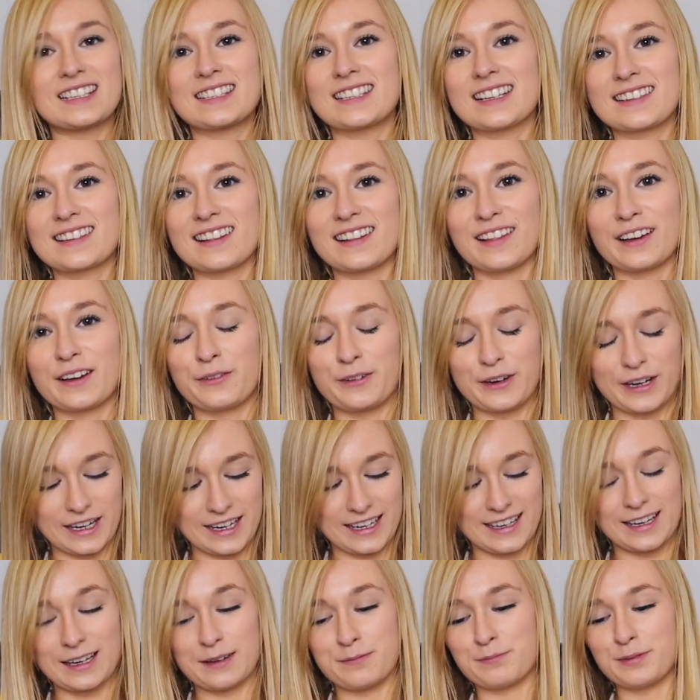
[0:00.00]
this doesn't look very
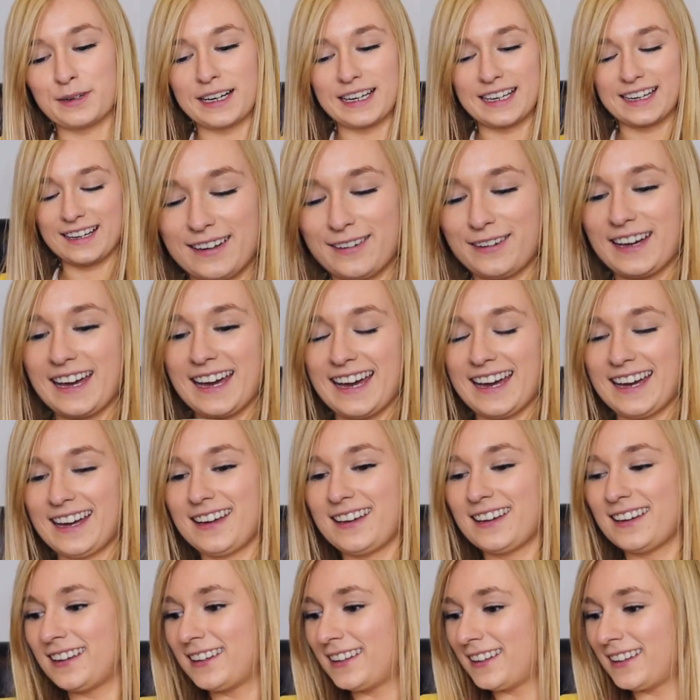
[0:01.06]
good, but okay.